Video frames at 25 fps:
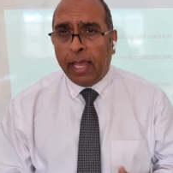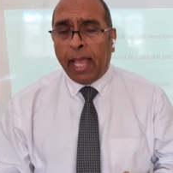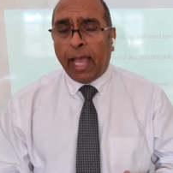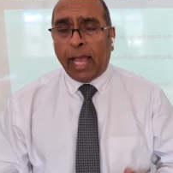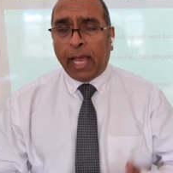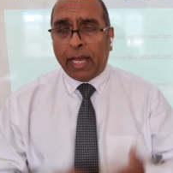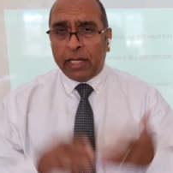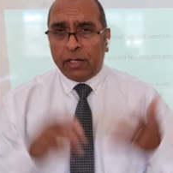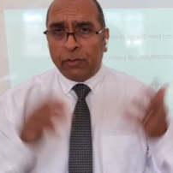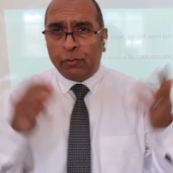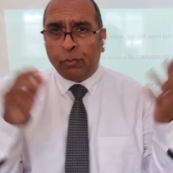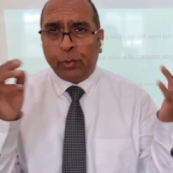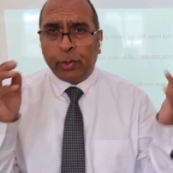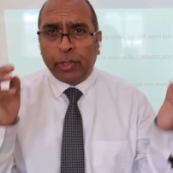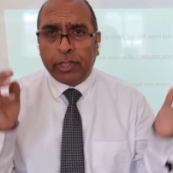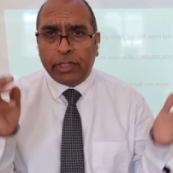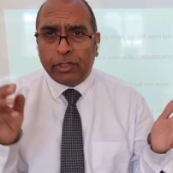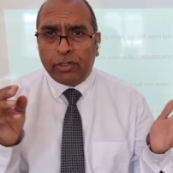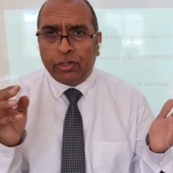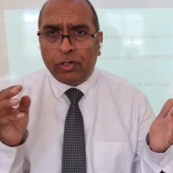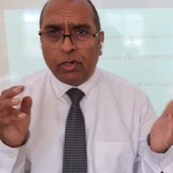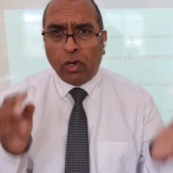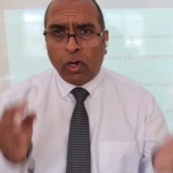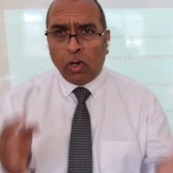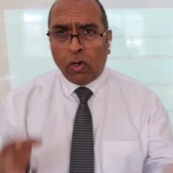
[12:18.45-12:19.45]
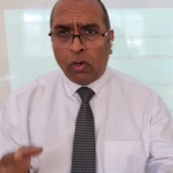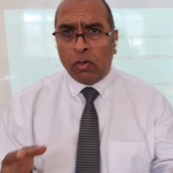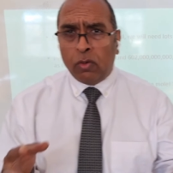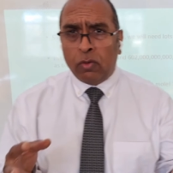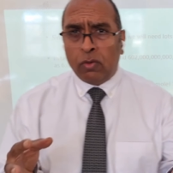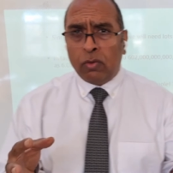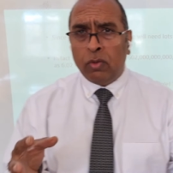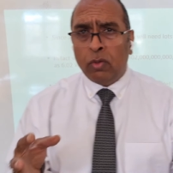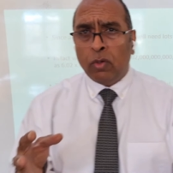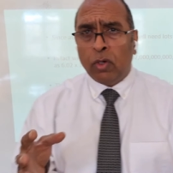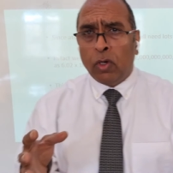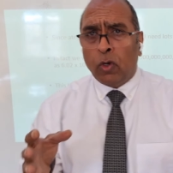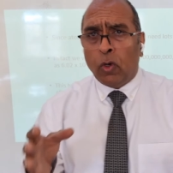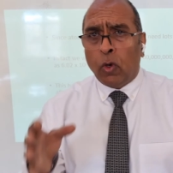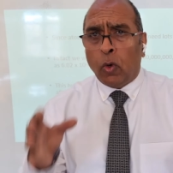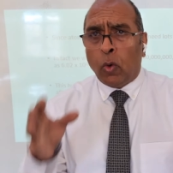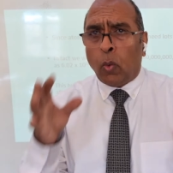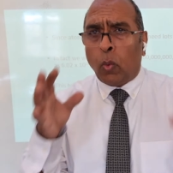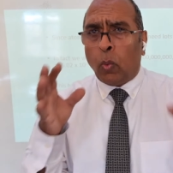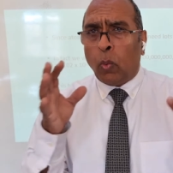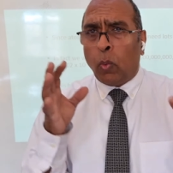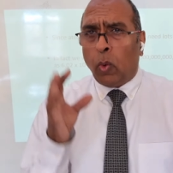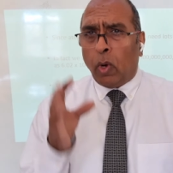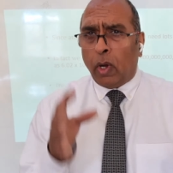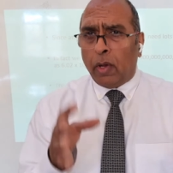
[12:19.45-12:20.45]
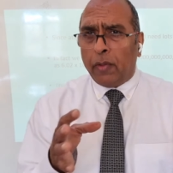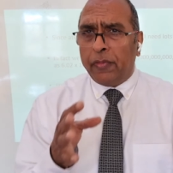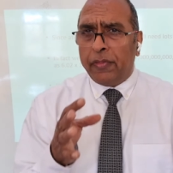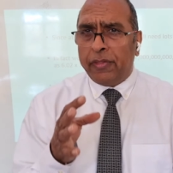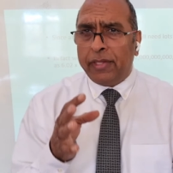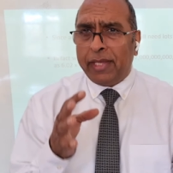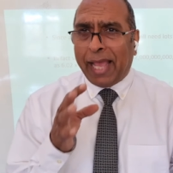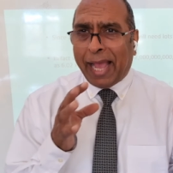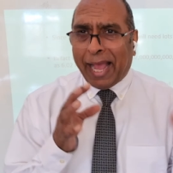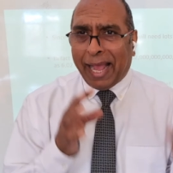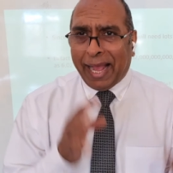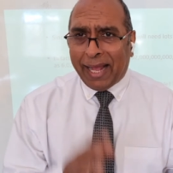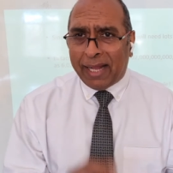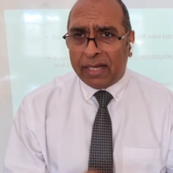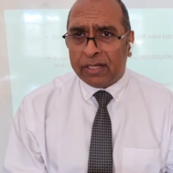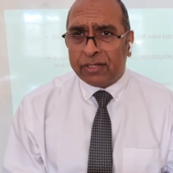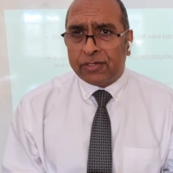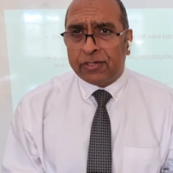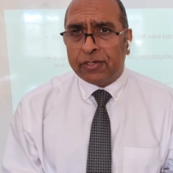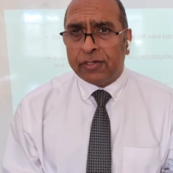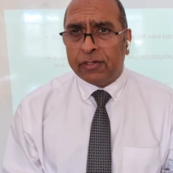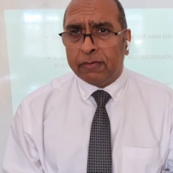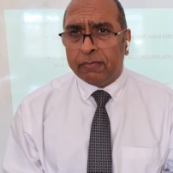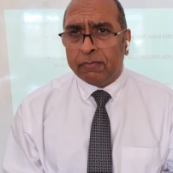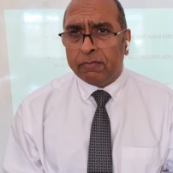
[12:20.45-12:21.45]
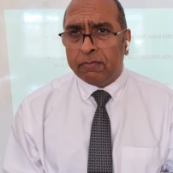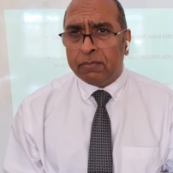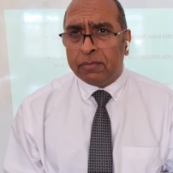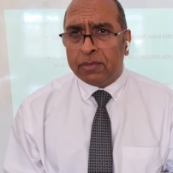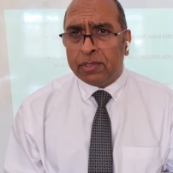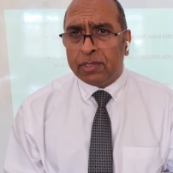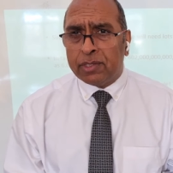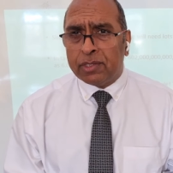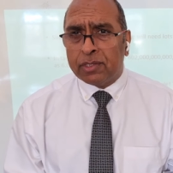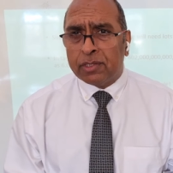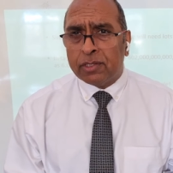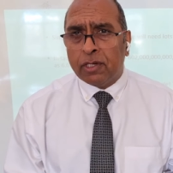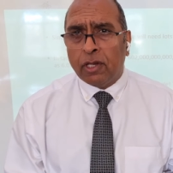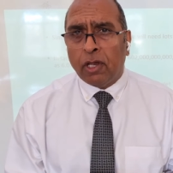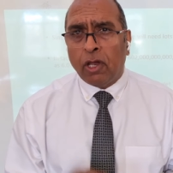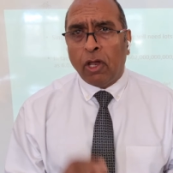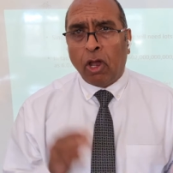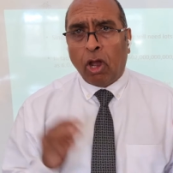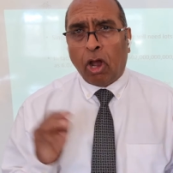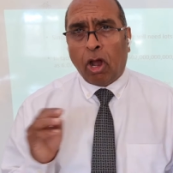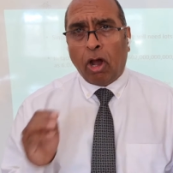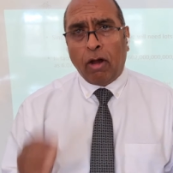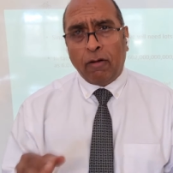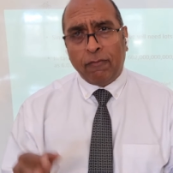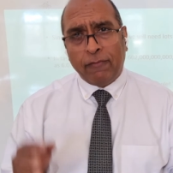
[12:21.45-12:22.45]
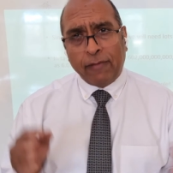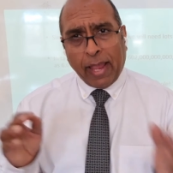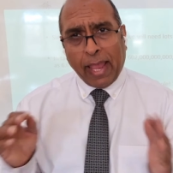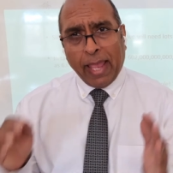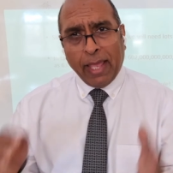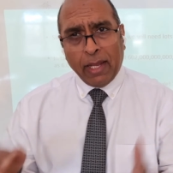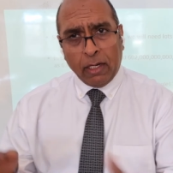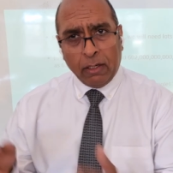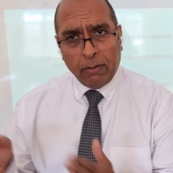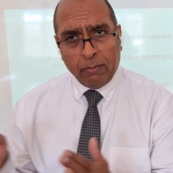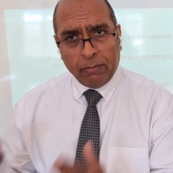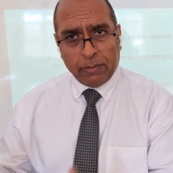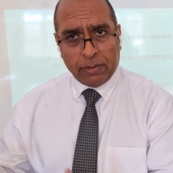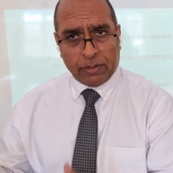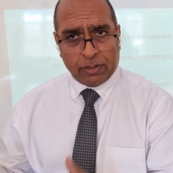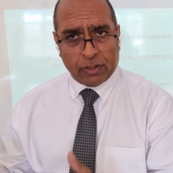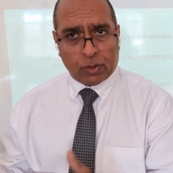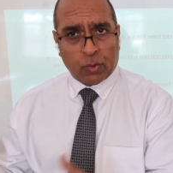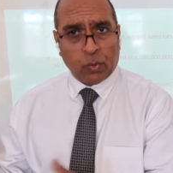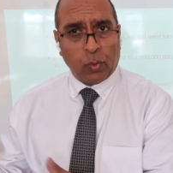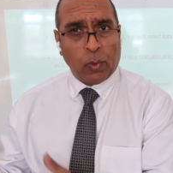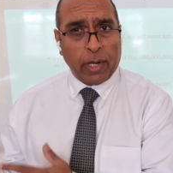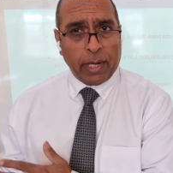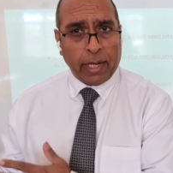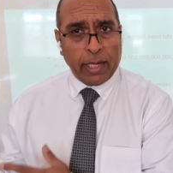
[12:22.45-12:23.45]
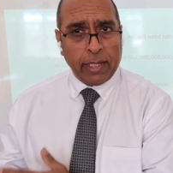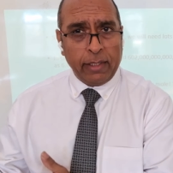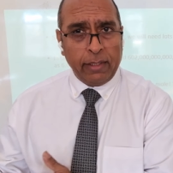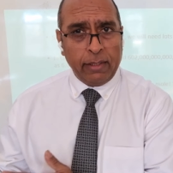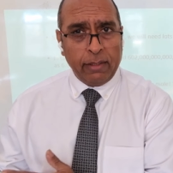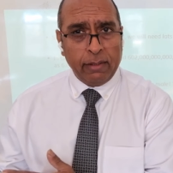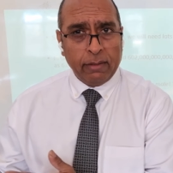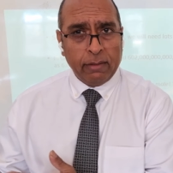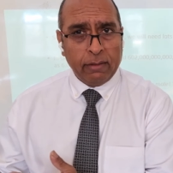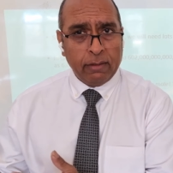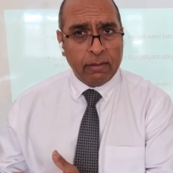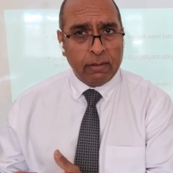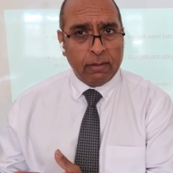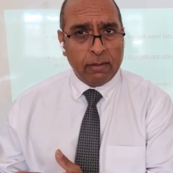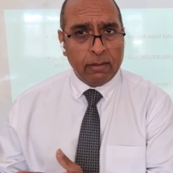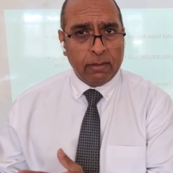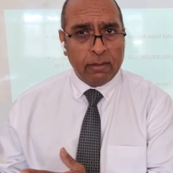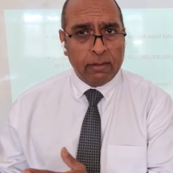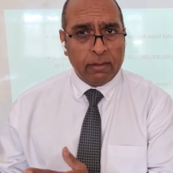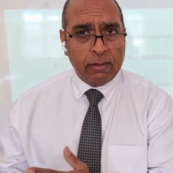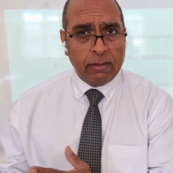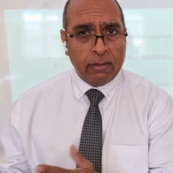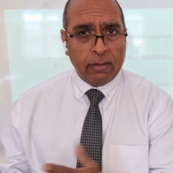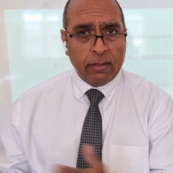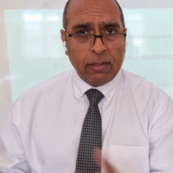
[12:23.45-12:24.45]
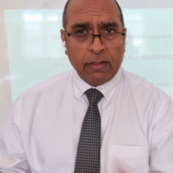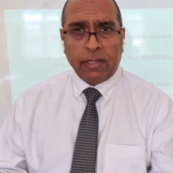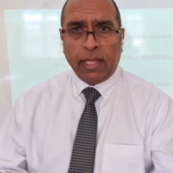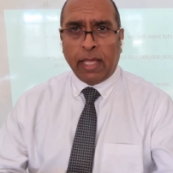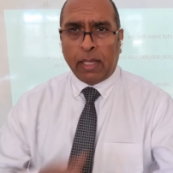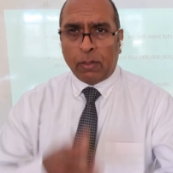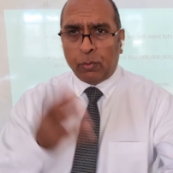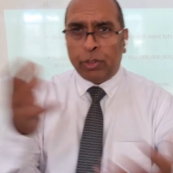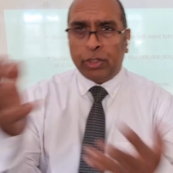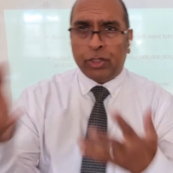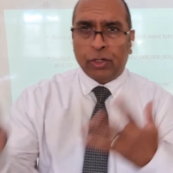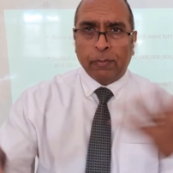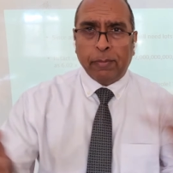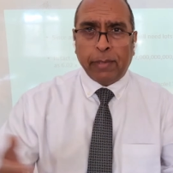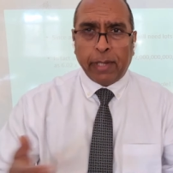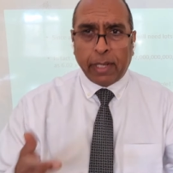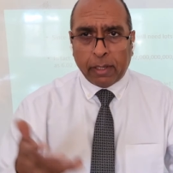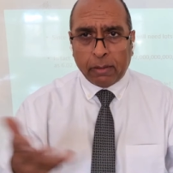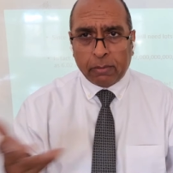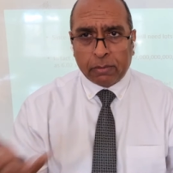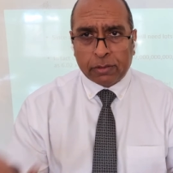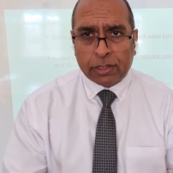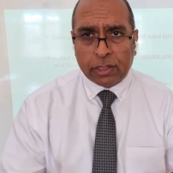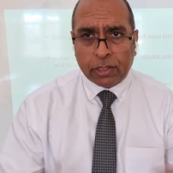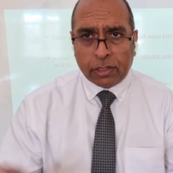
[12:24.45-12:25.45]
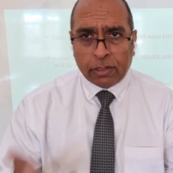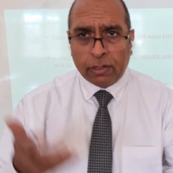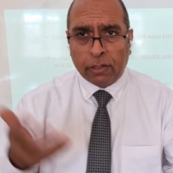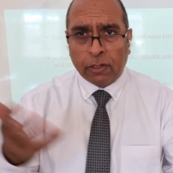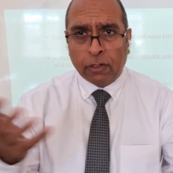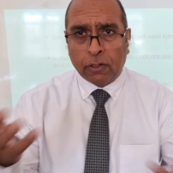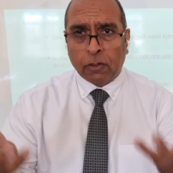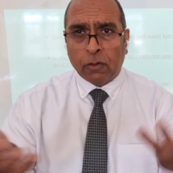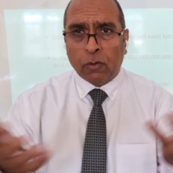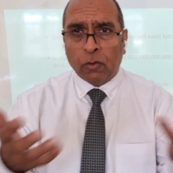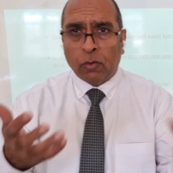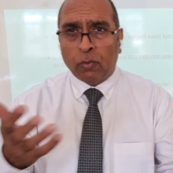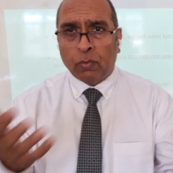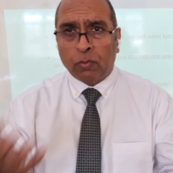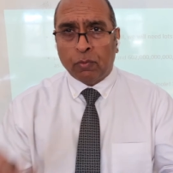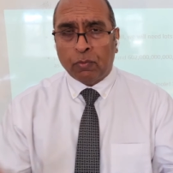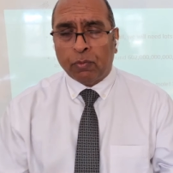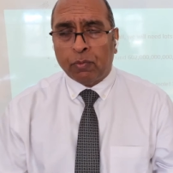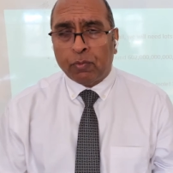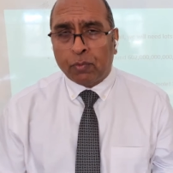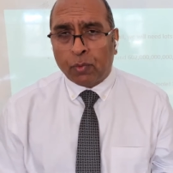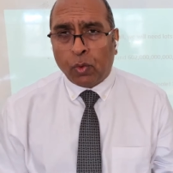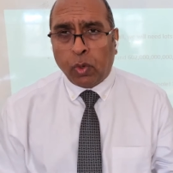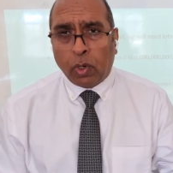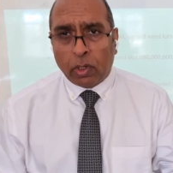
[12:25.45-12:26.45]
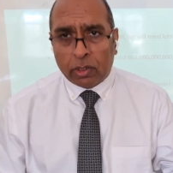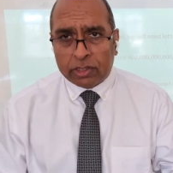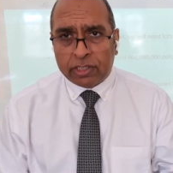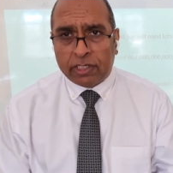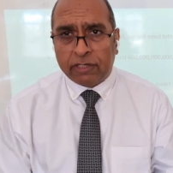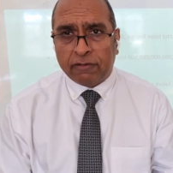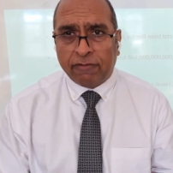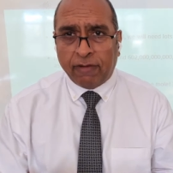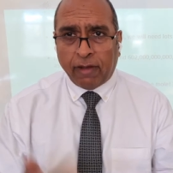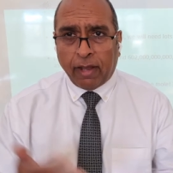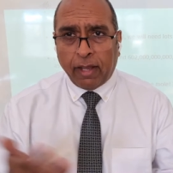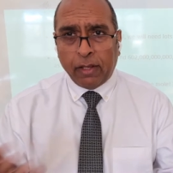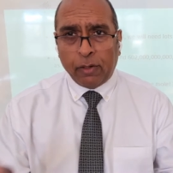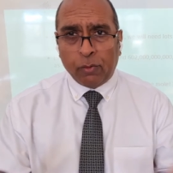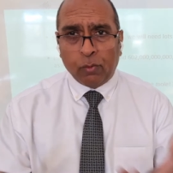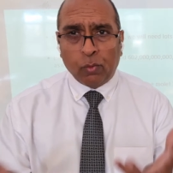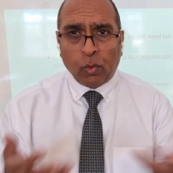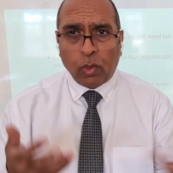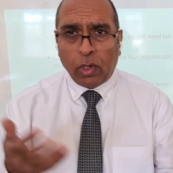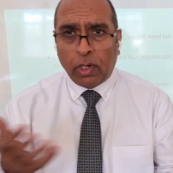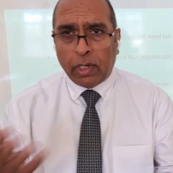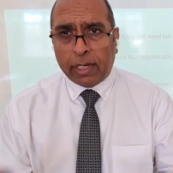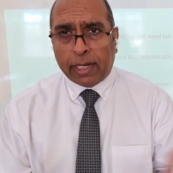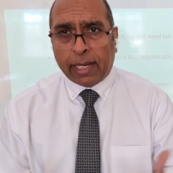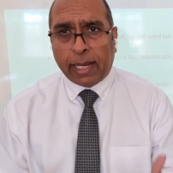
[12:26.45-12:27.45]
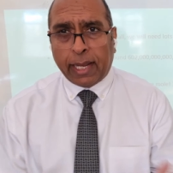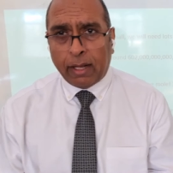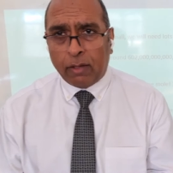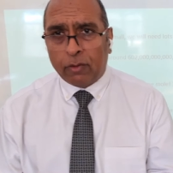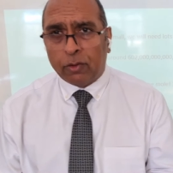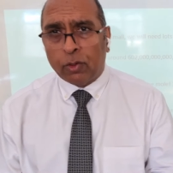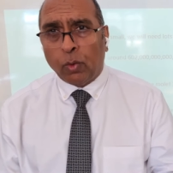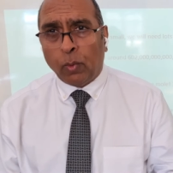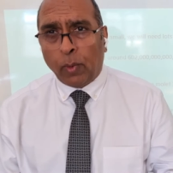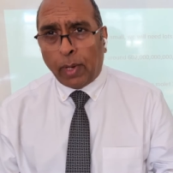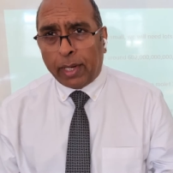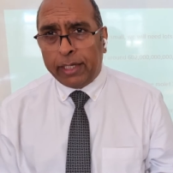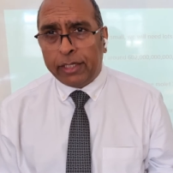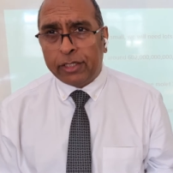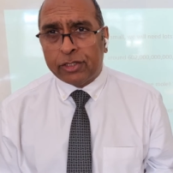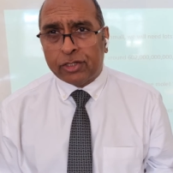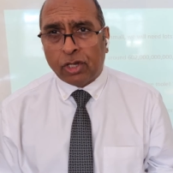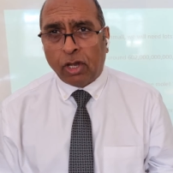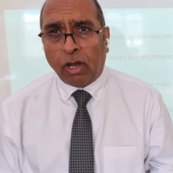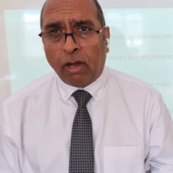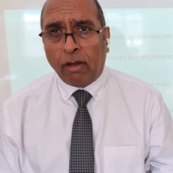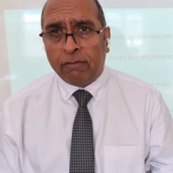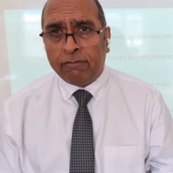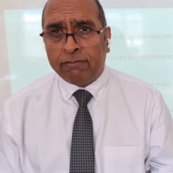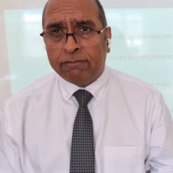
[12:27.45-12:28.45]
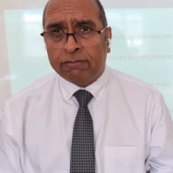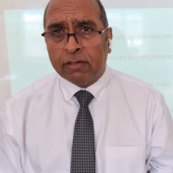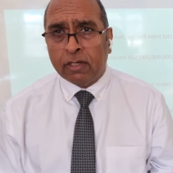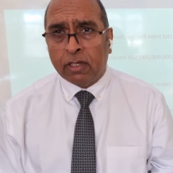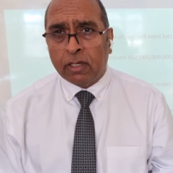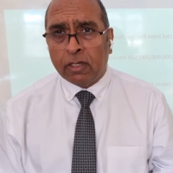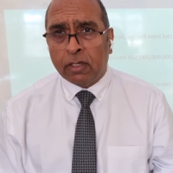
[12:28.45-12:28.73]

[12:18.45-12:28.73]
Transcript: And if we know what the atoms of elements weigh, then we should be able to quantify and work out the weights of